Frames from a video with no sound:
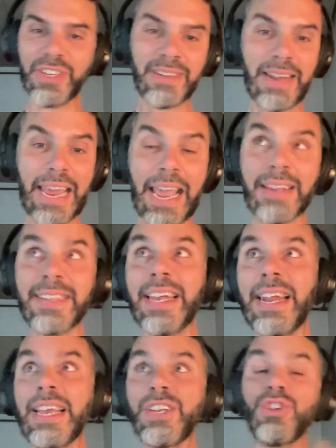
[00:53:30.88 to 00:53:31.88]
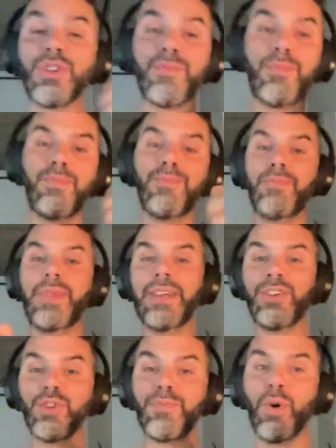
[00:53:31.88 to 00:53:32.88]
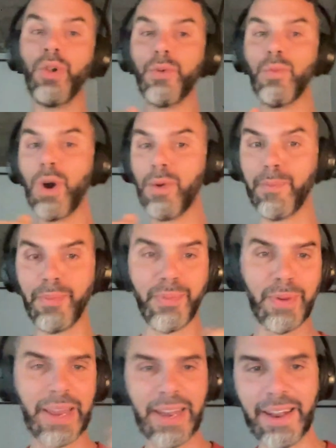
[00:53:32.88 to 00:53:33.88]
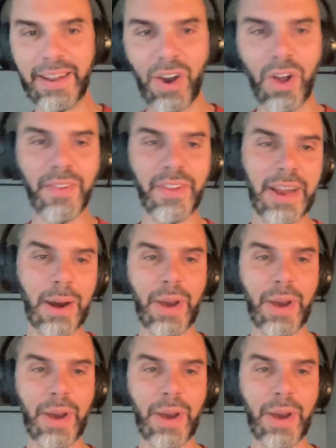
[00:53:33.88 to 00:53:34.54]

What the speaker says: like I said, like they just pulled the rope in all the